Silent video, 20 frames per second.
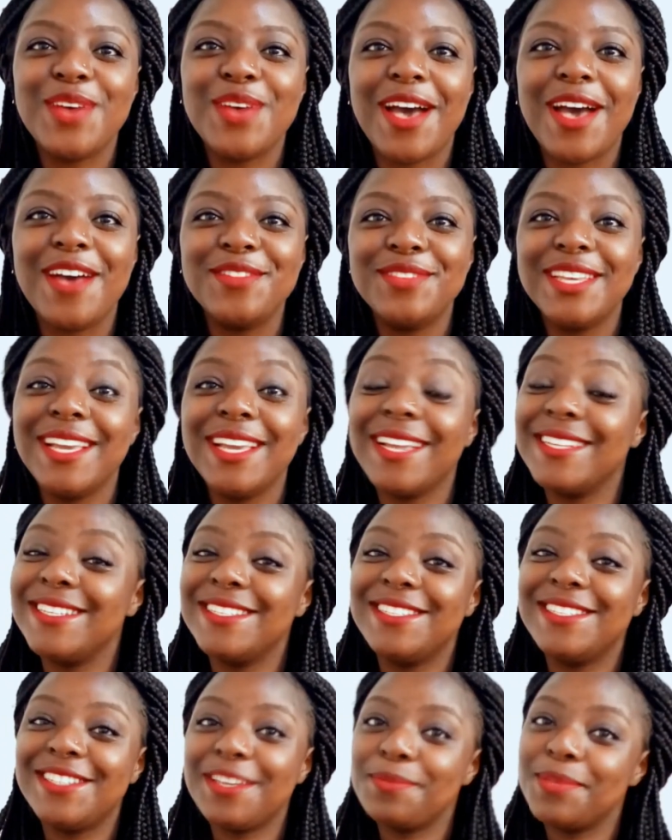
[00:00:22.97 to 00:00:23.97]
having a
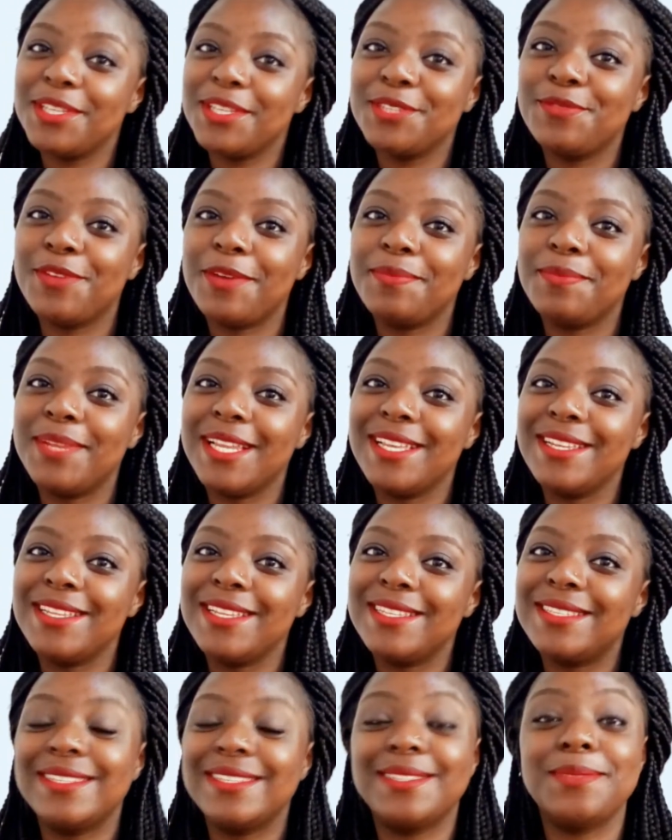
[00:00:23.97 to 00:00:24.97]
DJ mix for a
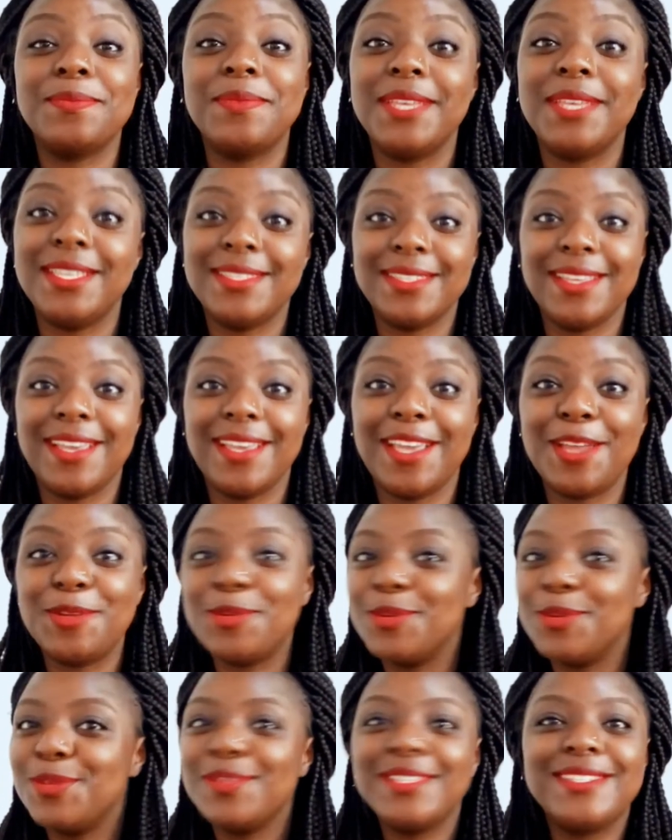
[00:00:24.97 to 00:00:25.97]
playlist is amazing, and
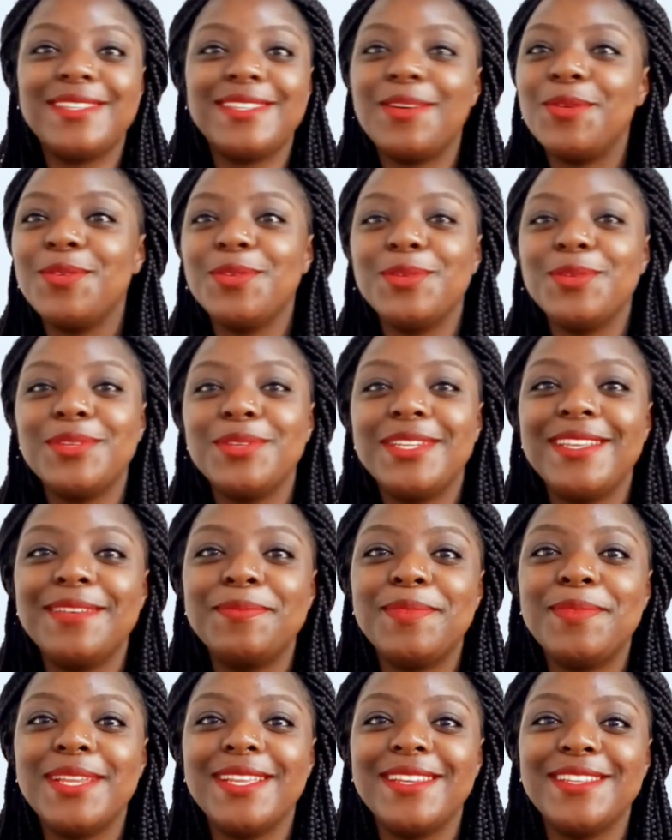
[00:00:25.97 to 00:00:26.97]
always downloading
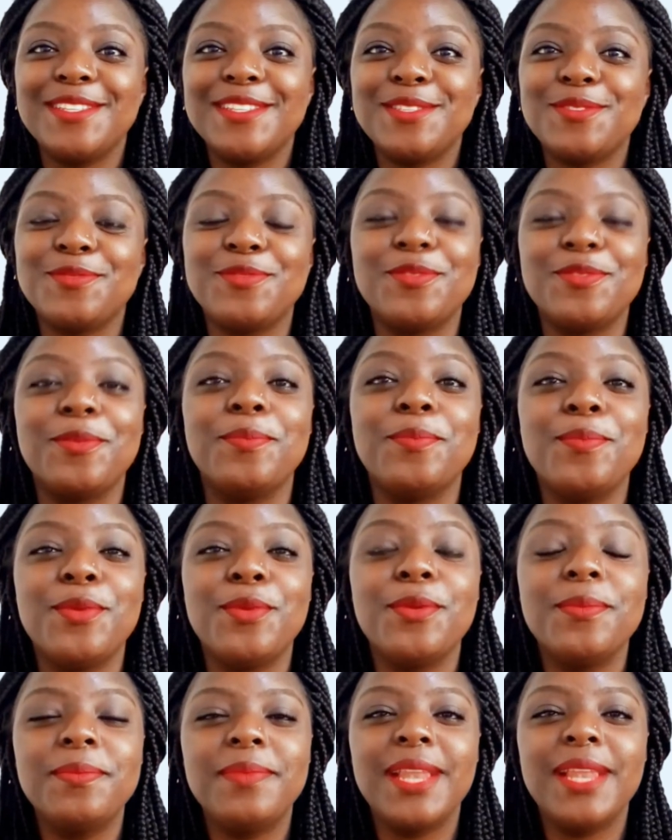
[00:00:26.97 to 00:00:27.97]
playlists from
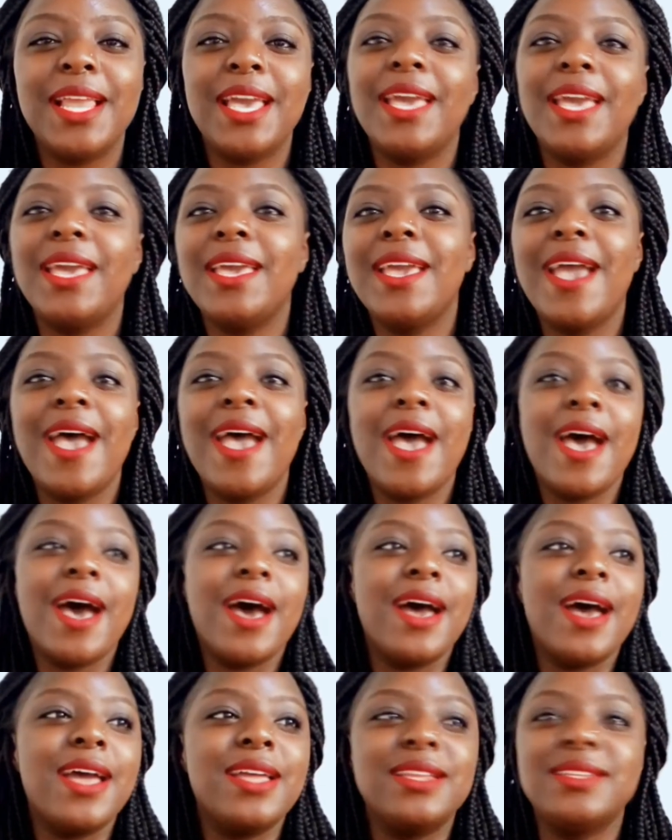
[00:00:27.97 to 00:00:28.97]
Boomplay
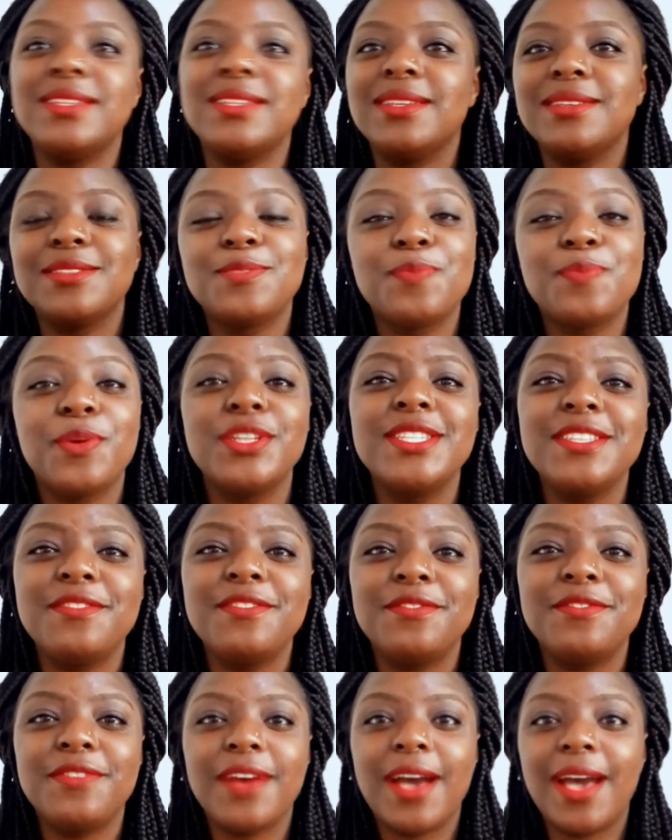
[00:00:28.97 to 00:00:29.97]
and
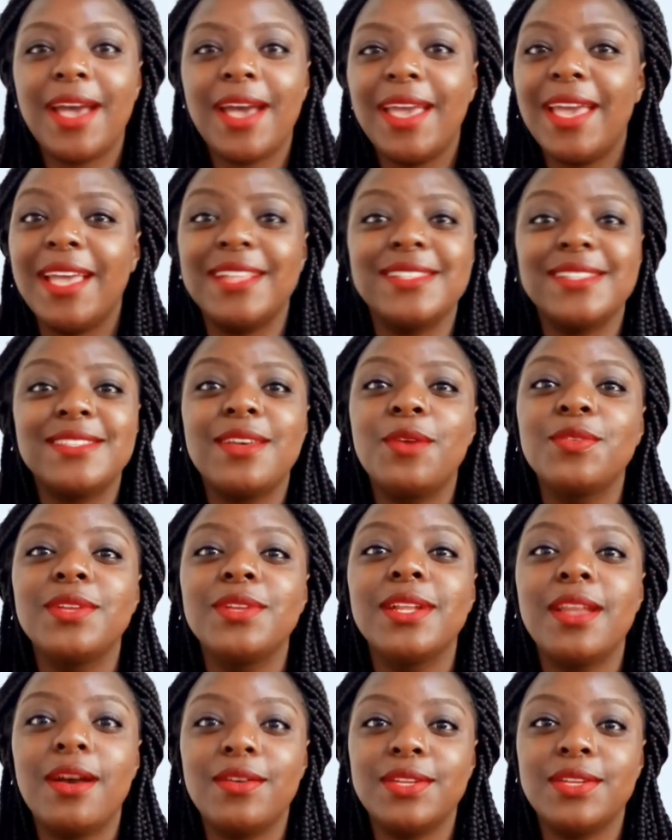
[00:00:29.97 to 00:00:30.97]
Spotify and
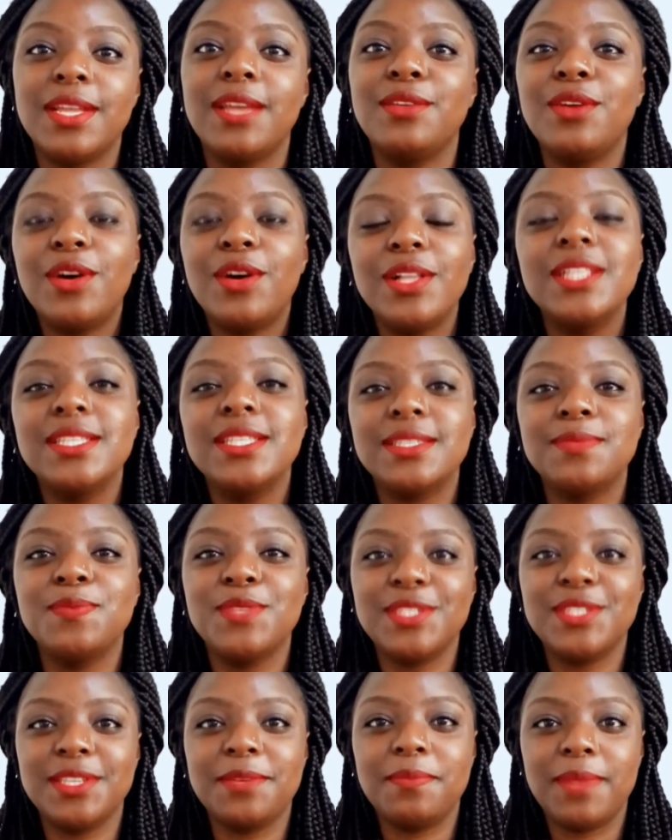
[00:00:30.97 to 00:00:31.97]
SoundCloud and all these
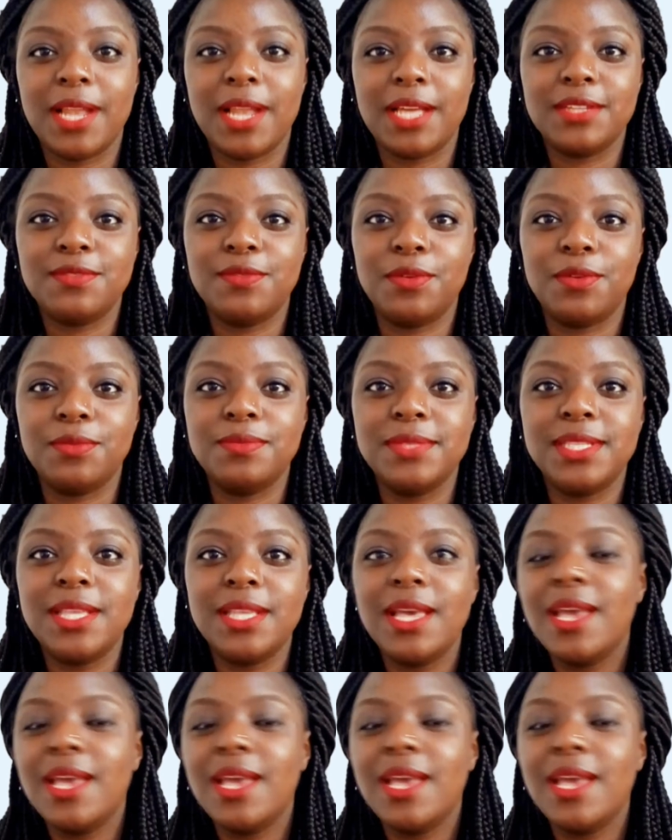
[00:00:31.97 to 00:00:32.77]
music platforms